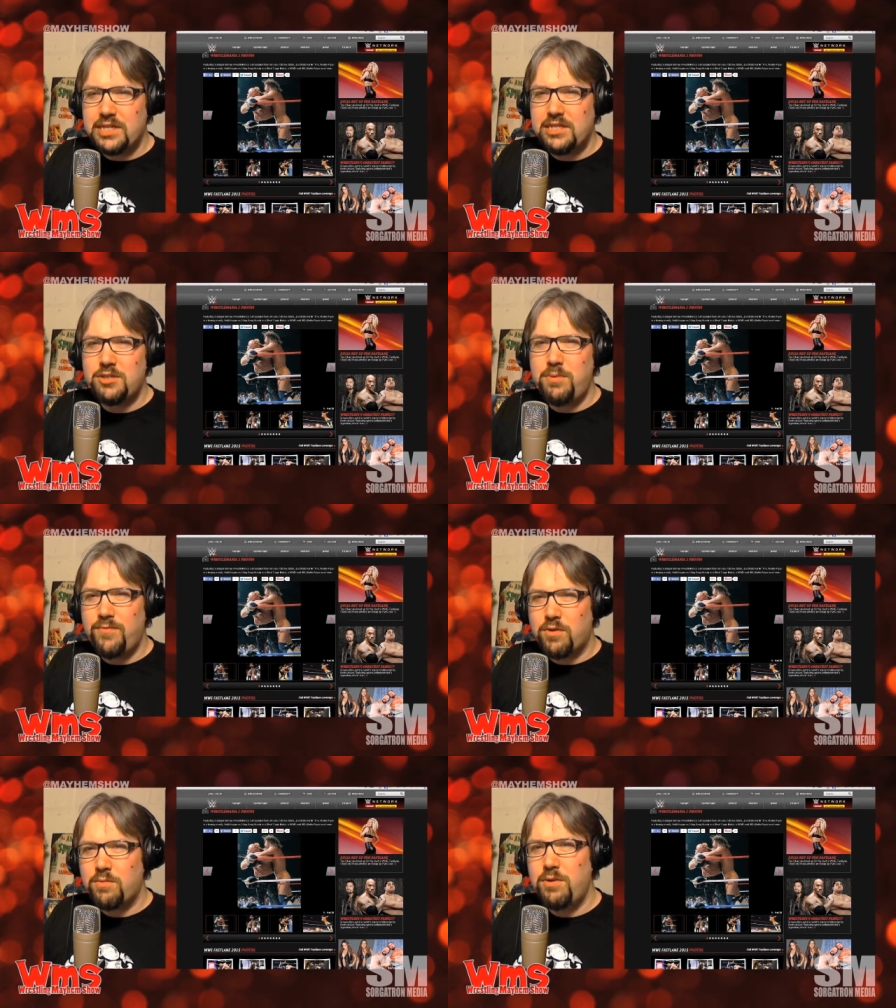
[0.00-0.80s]
this is
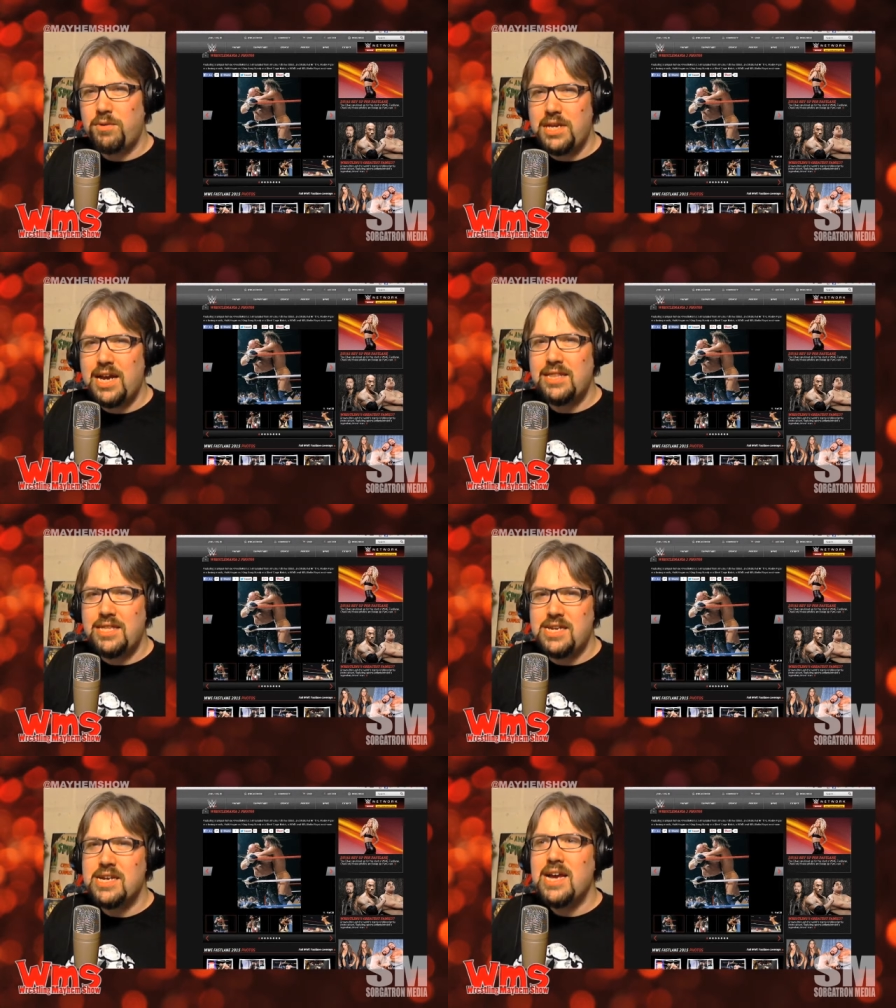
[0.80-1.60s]
before we really
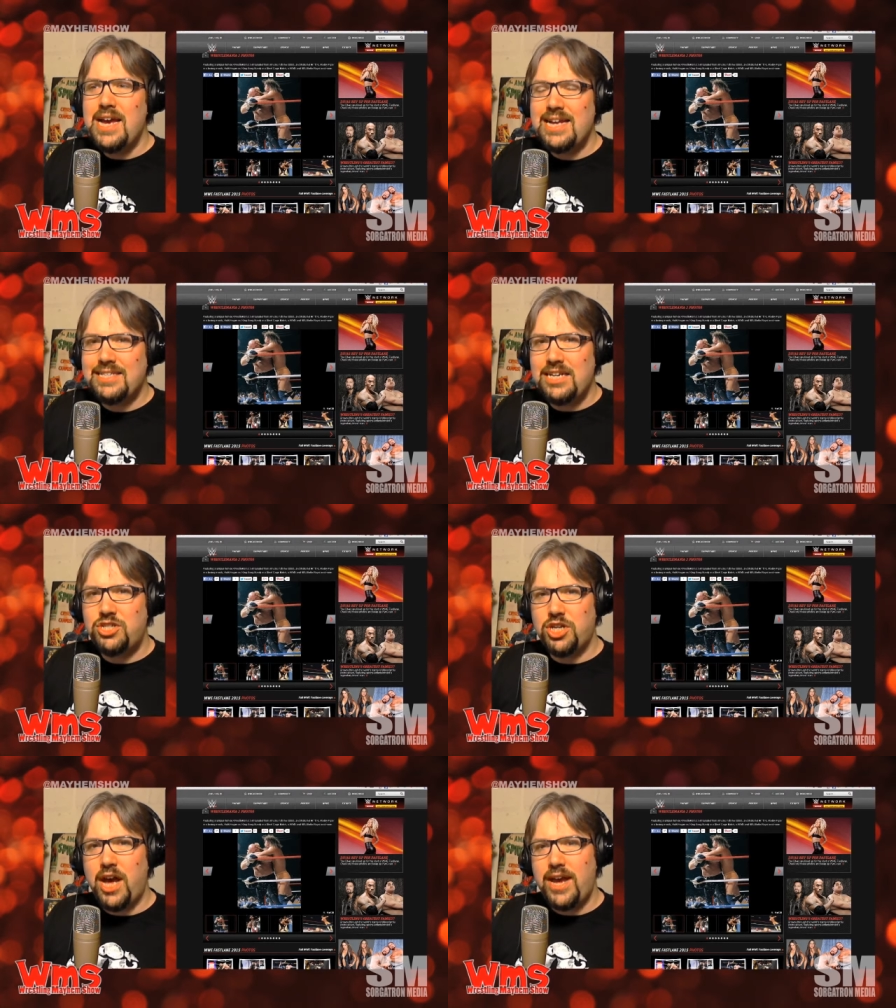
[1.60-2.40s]
got the it's a
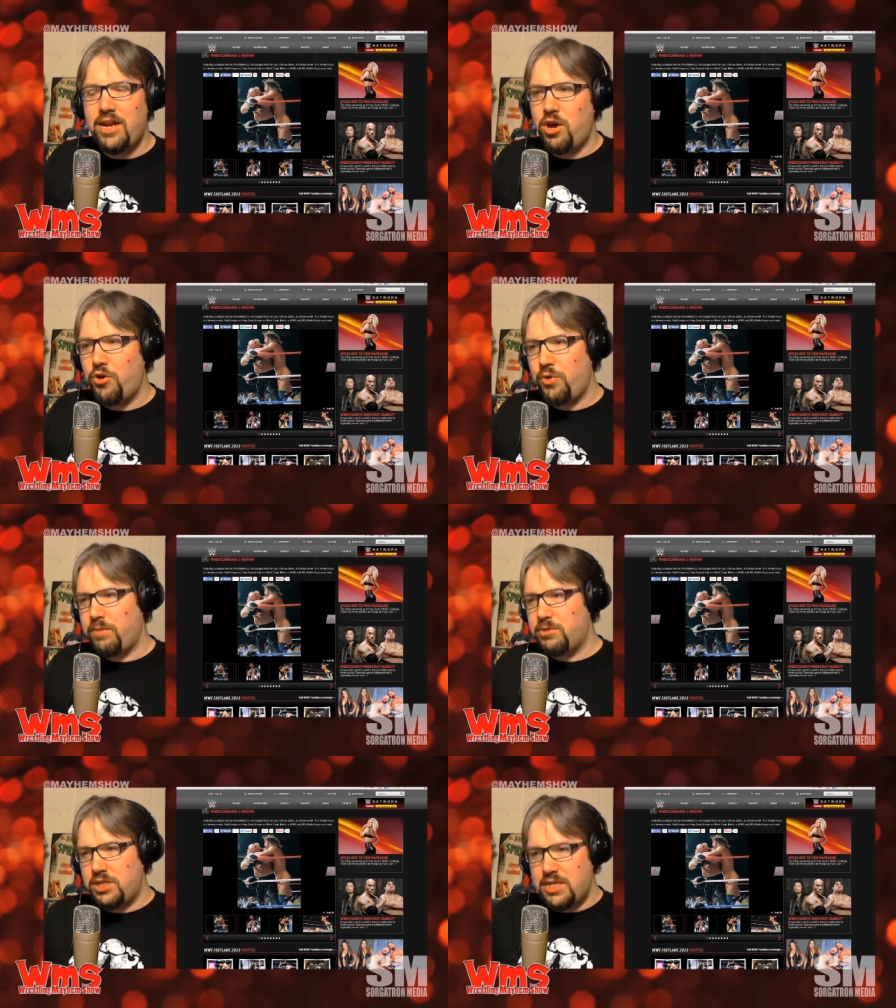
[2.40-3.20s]
giant
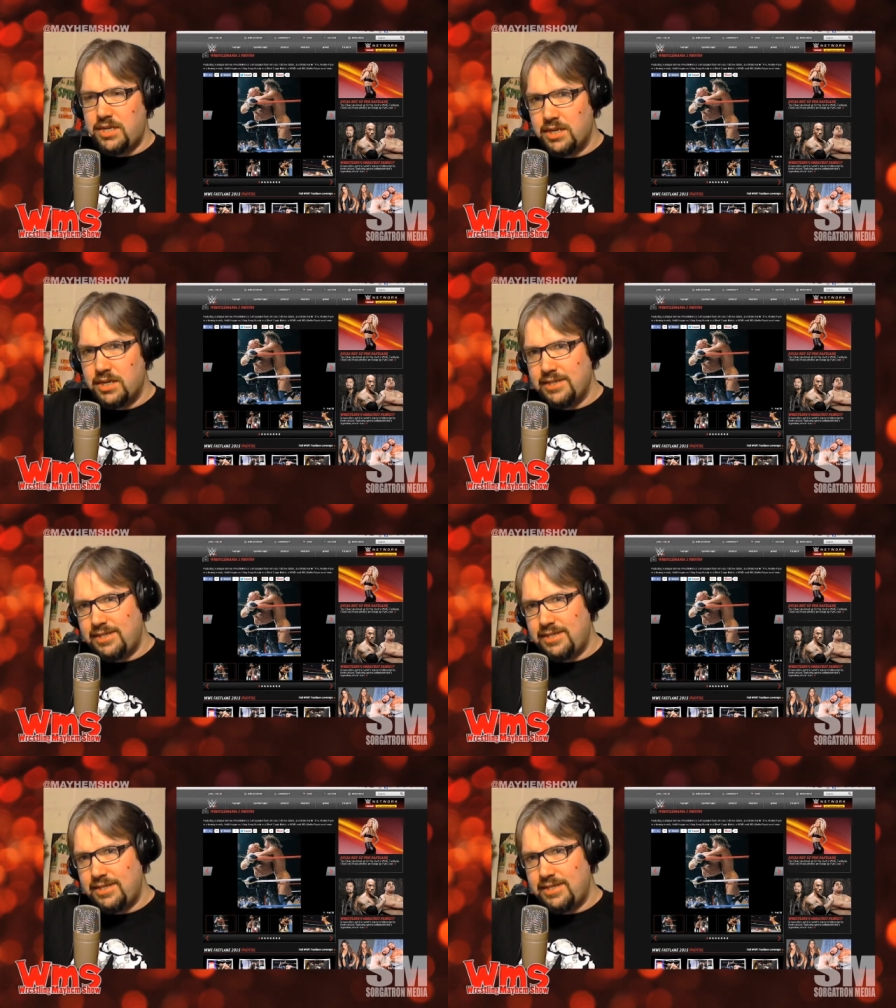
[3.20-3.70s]
OMG